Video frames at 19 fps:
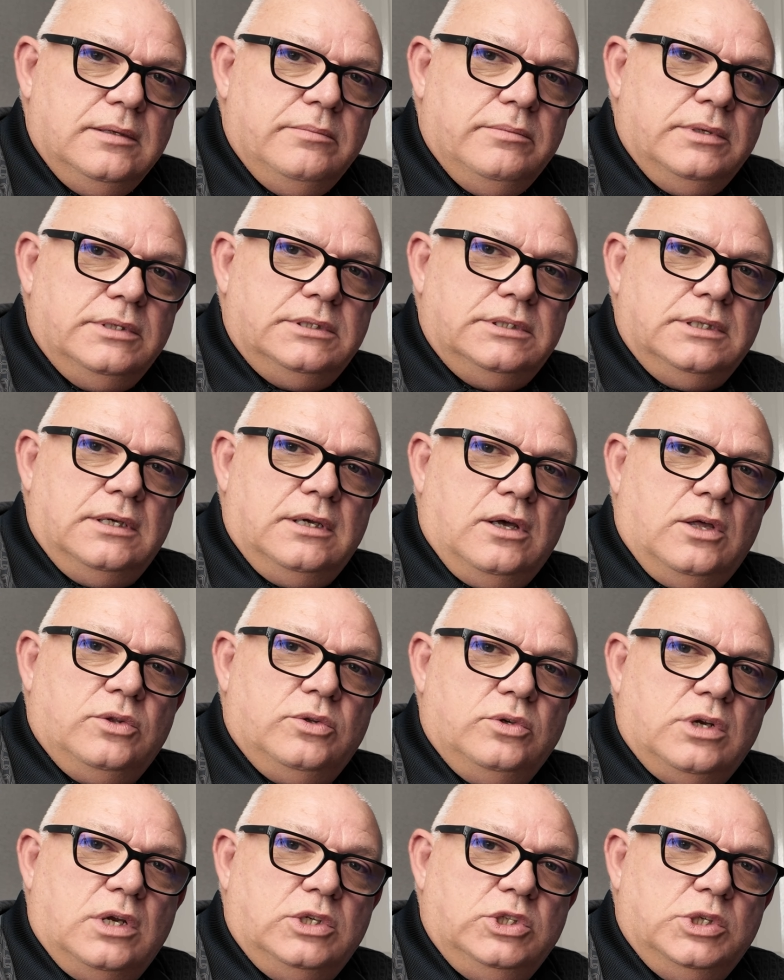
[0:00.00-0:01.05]
but I
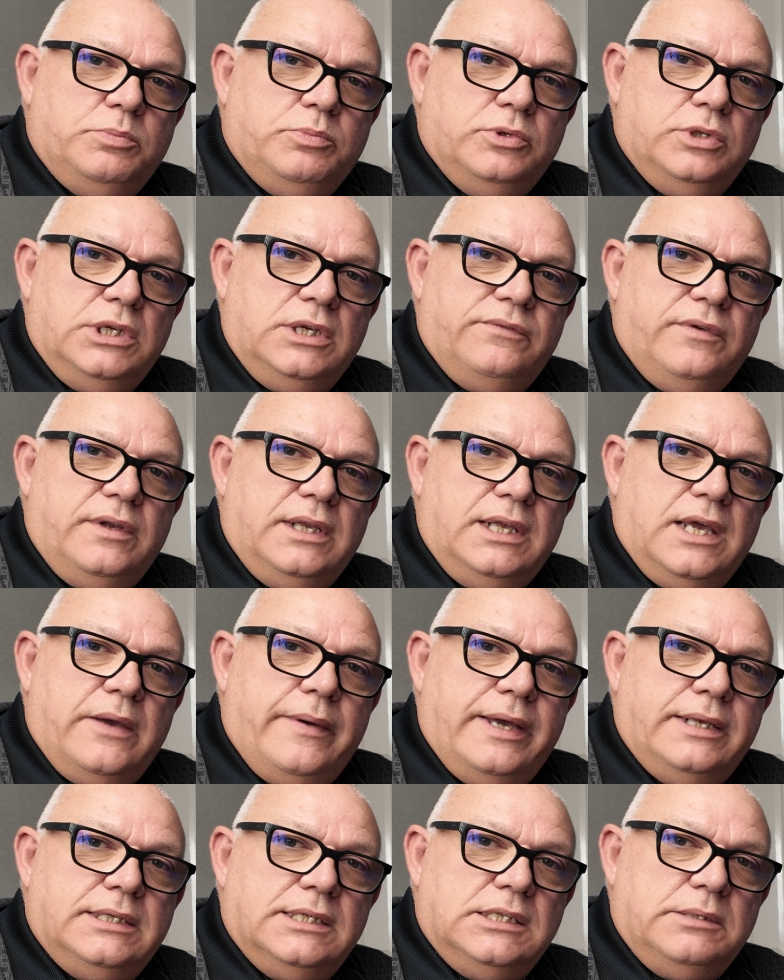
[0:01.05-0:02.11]
thought I'd just put this video
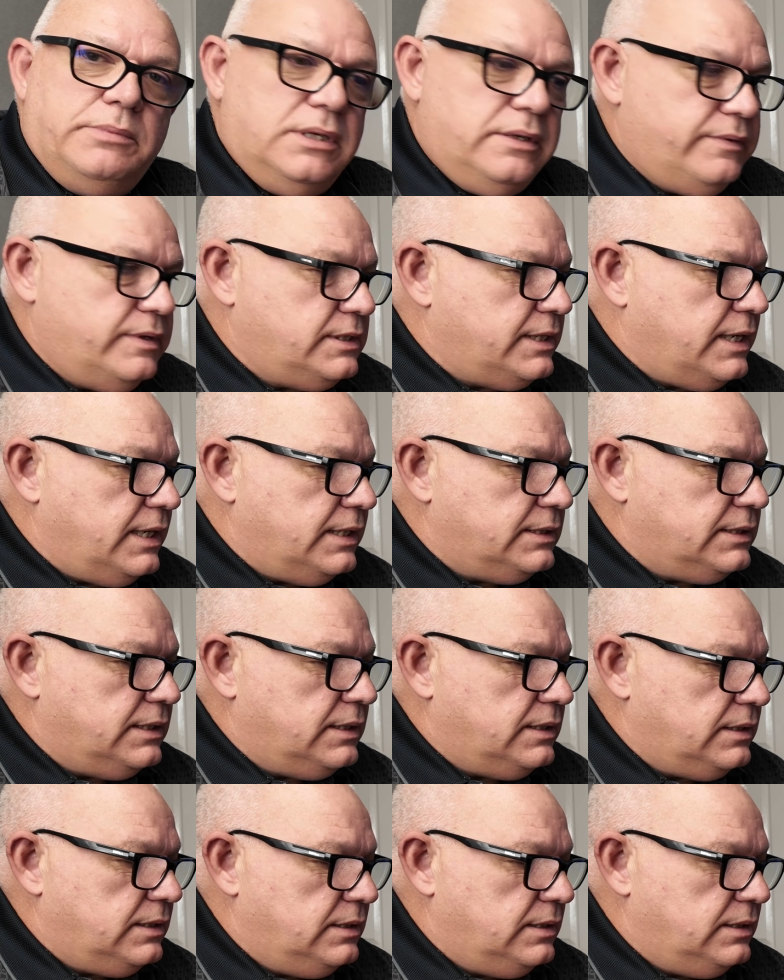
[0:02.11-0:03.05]
out as a bit of a taster